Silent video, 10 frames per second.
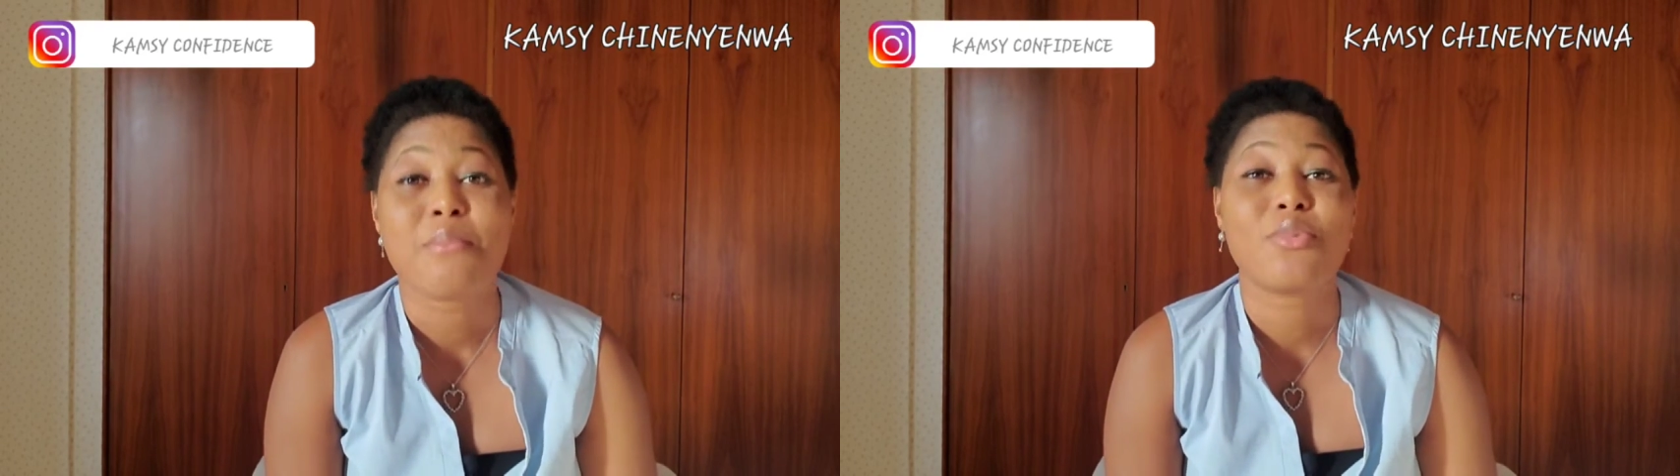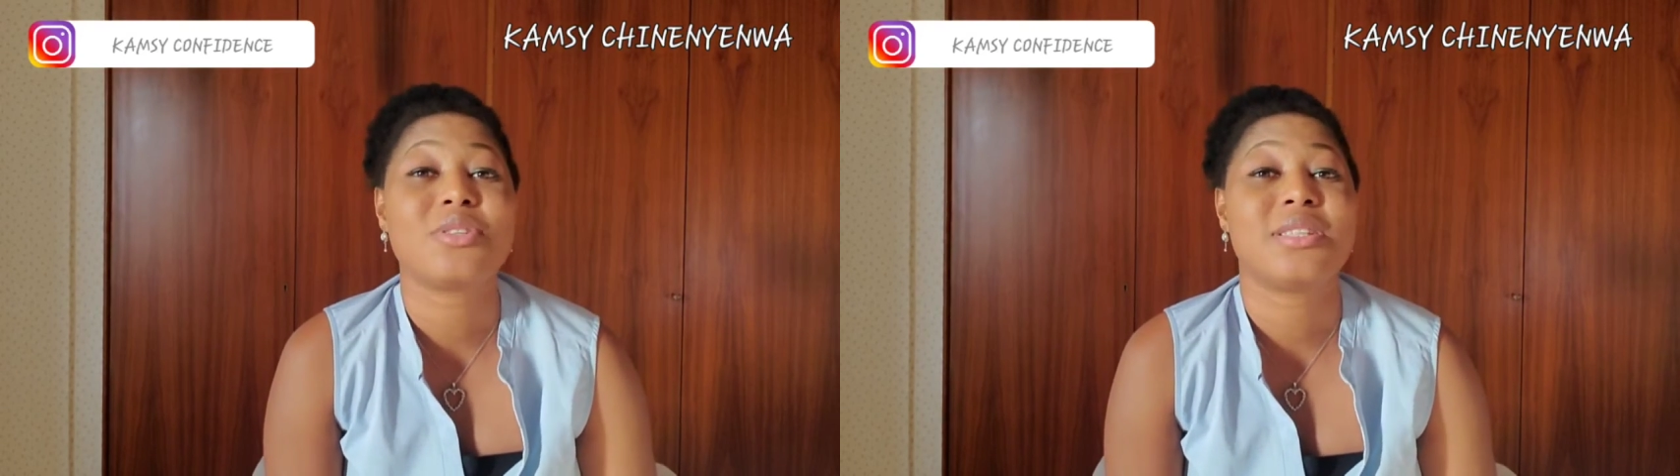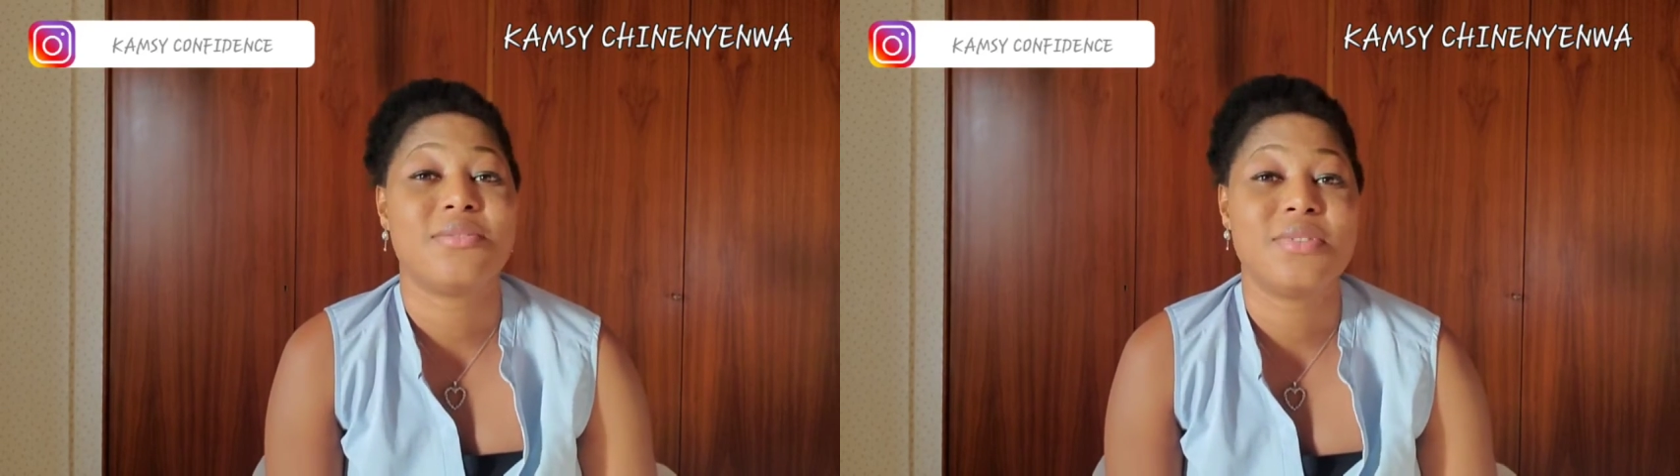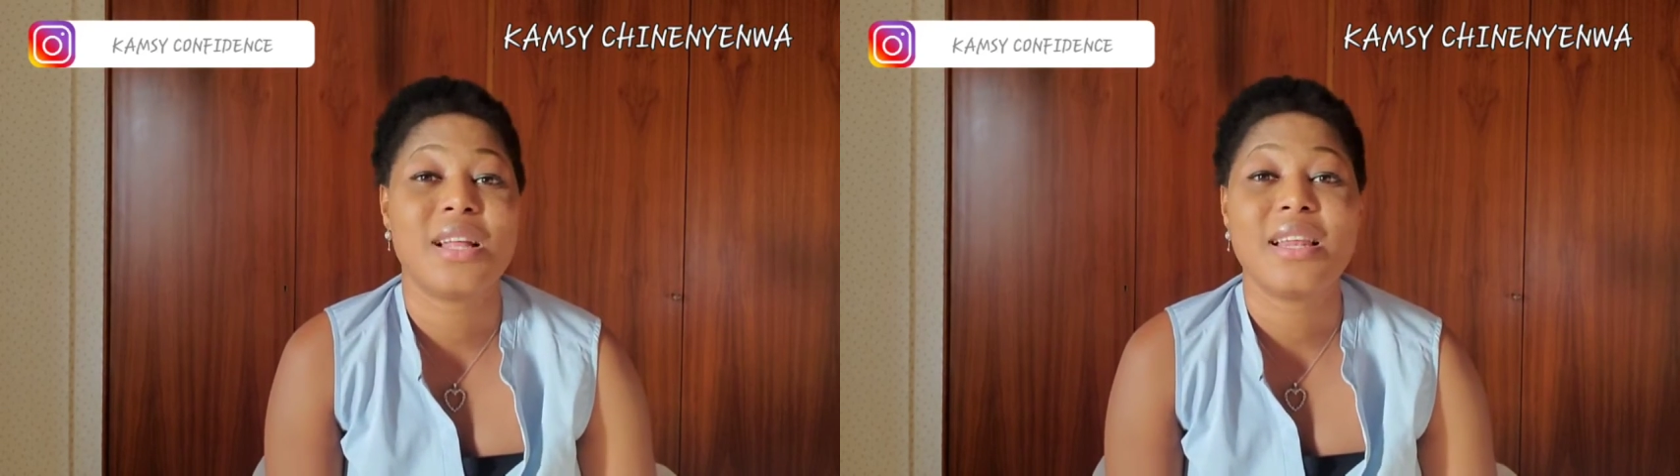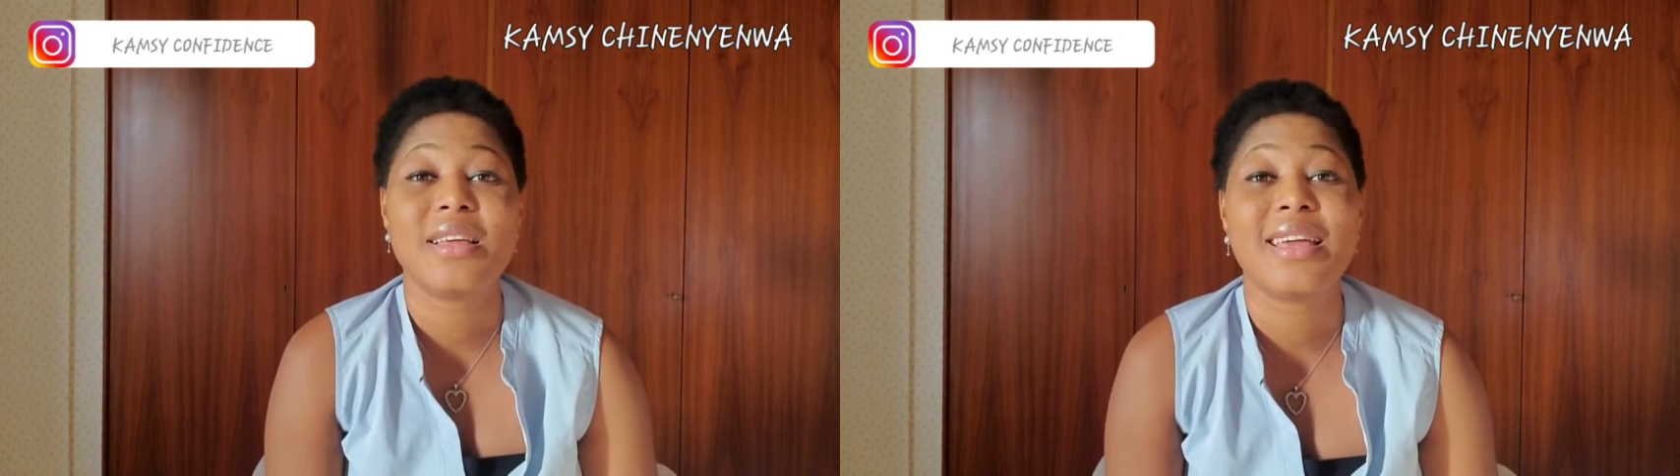must
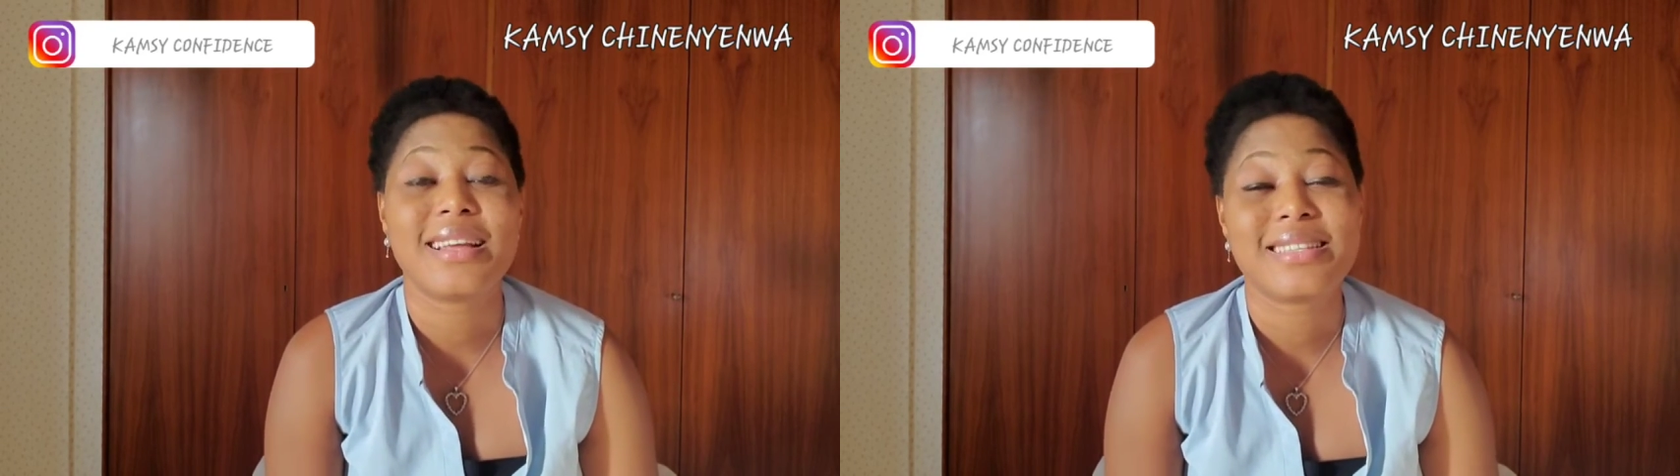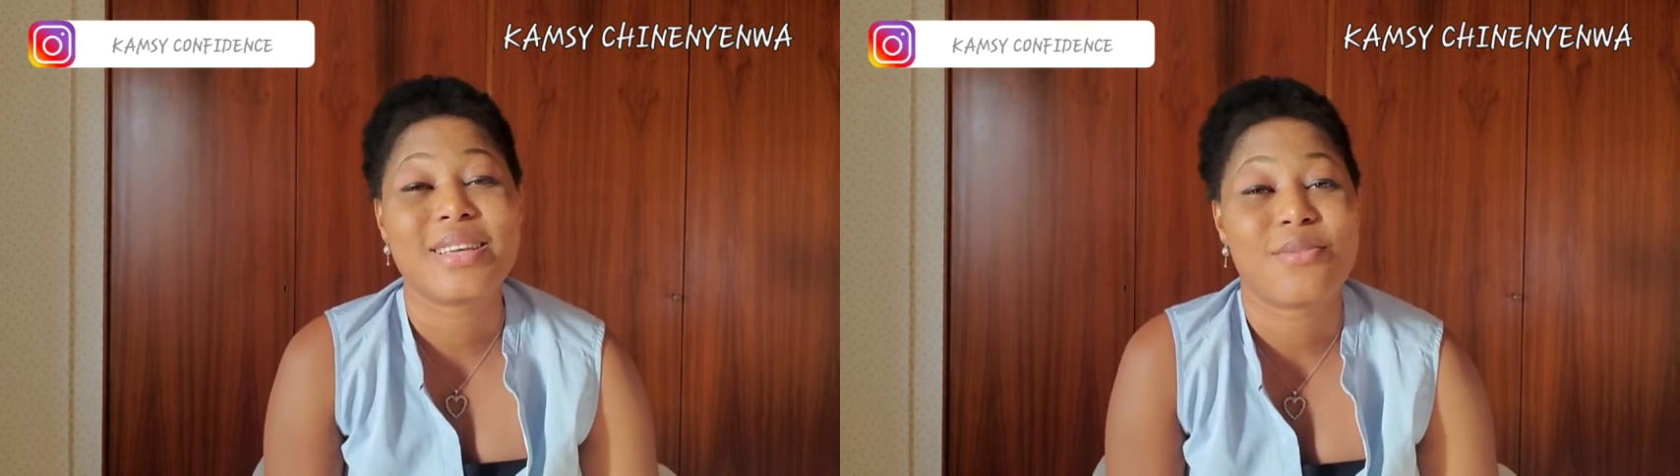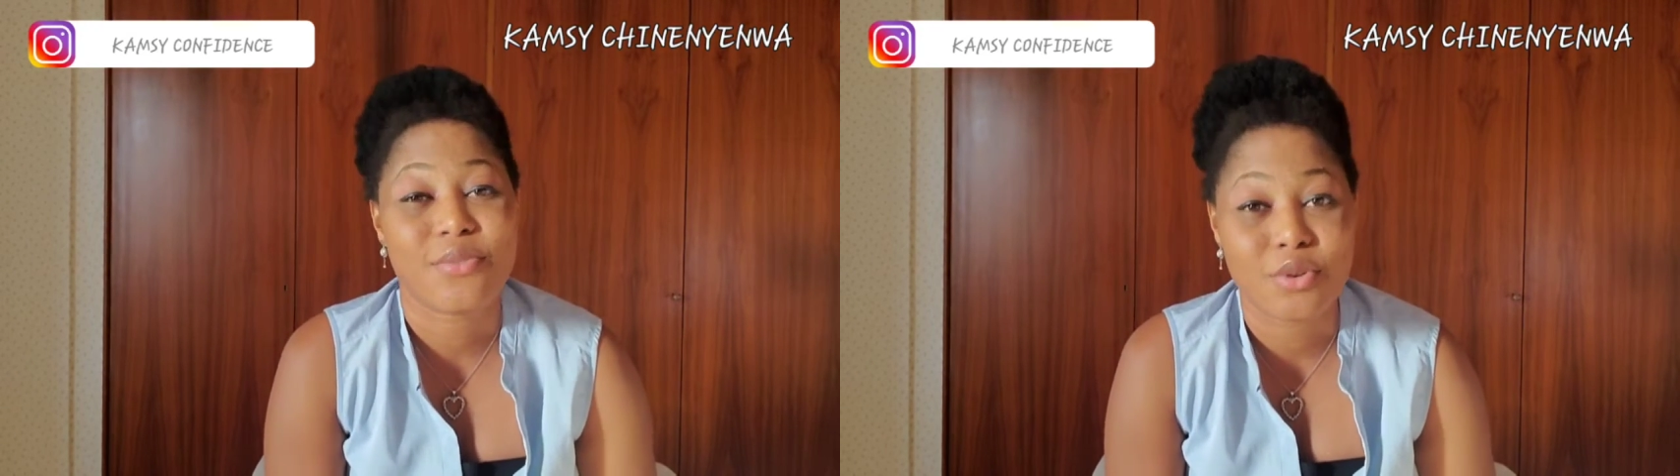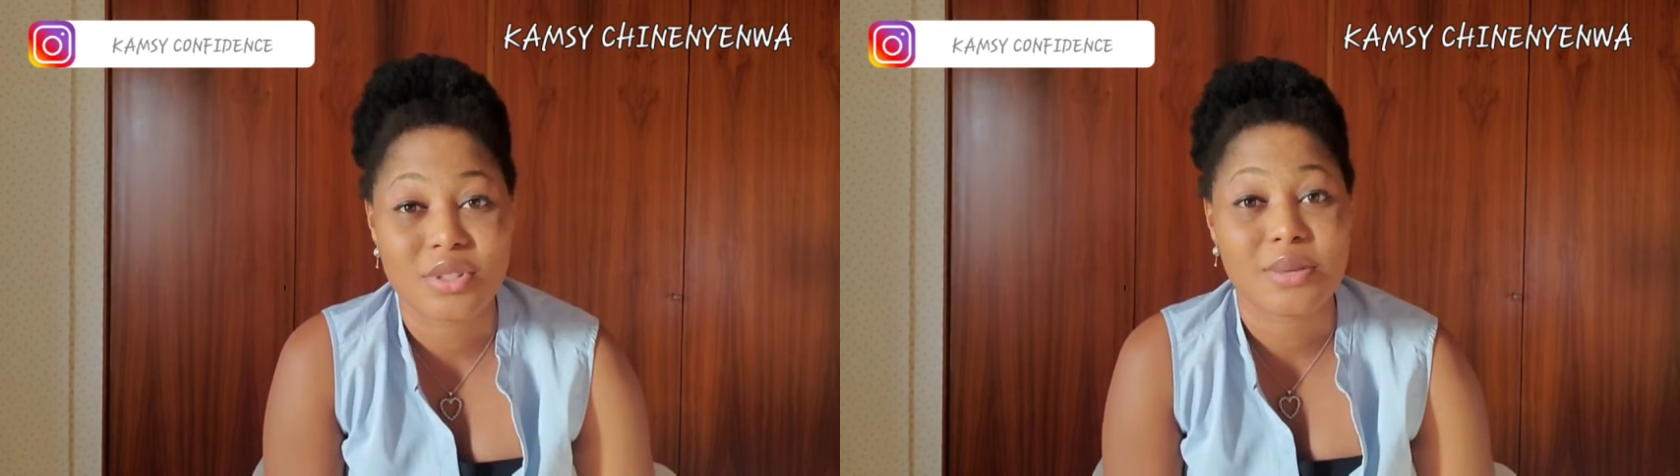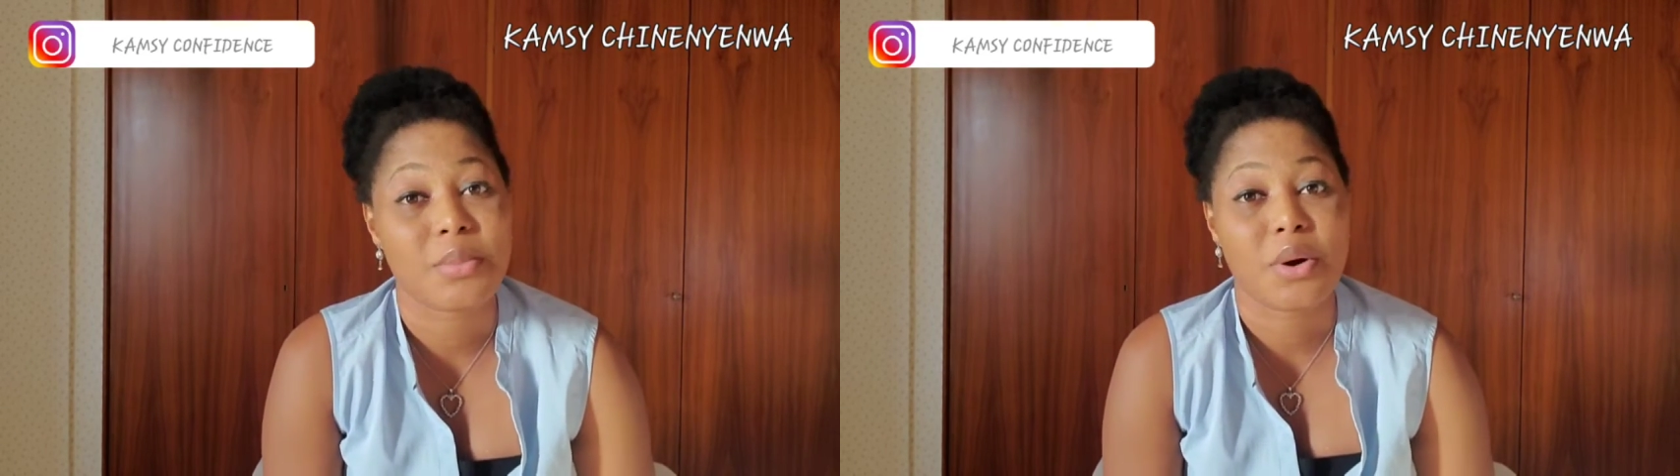definitely get a
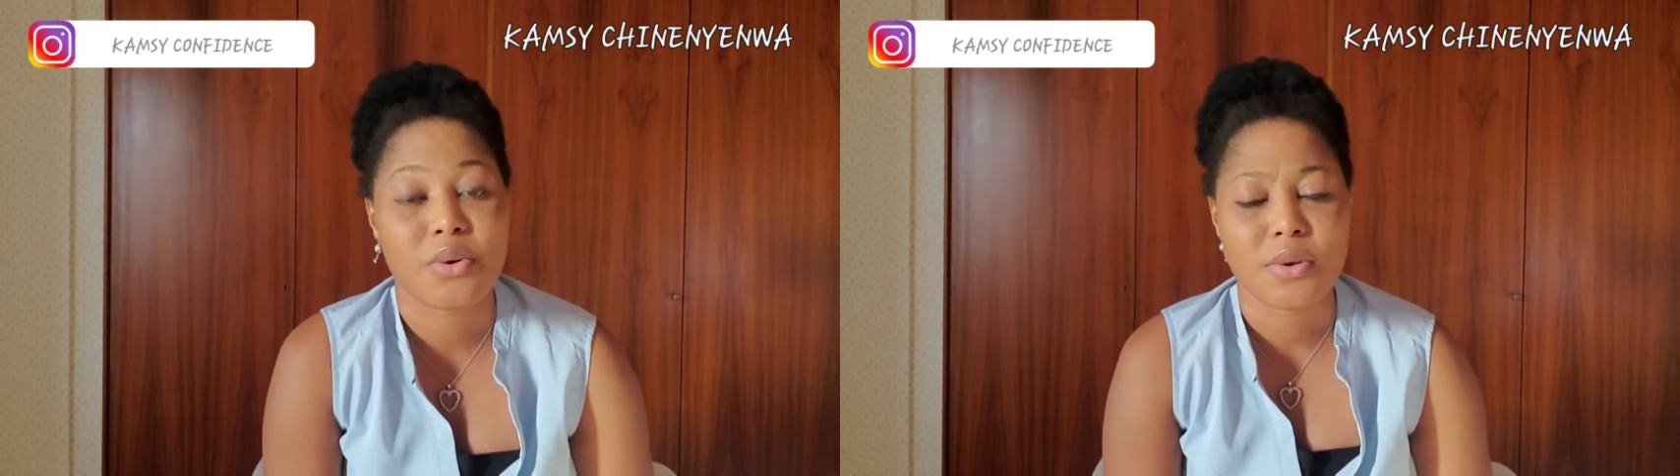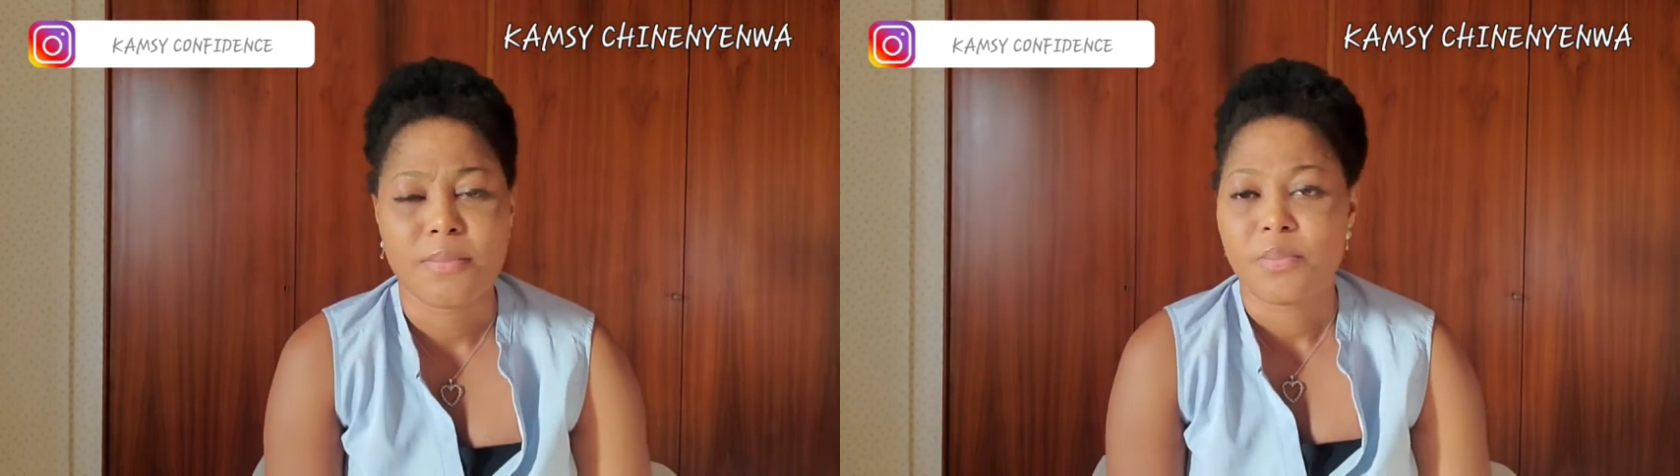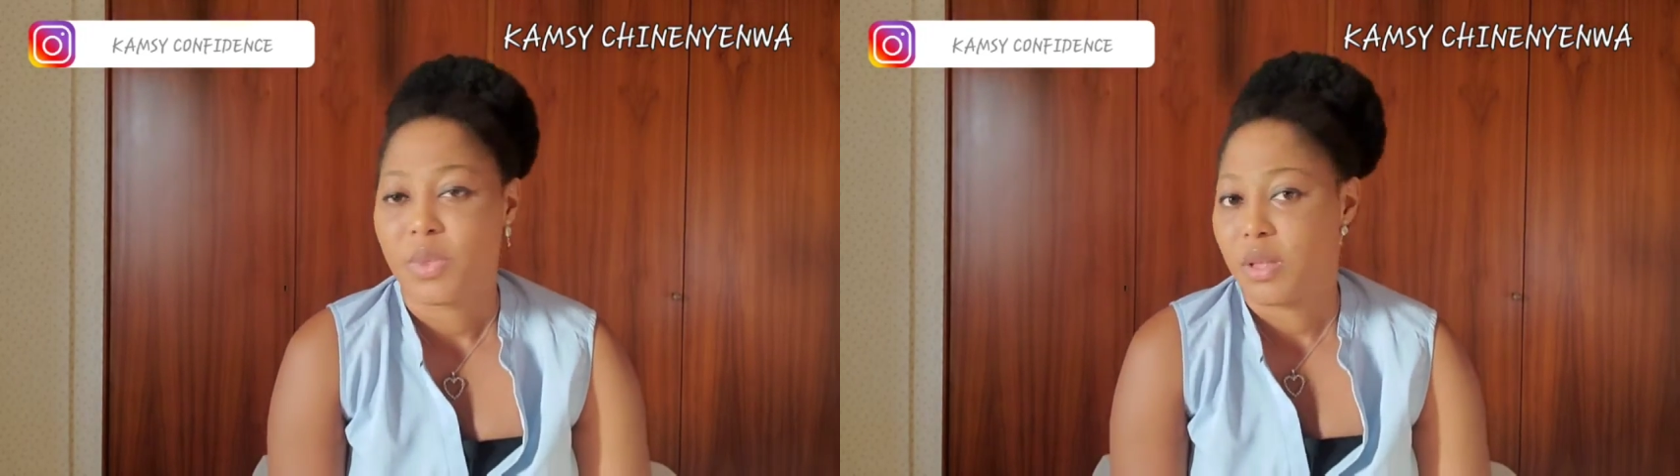fault about you.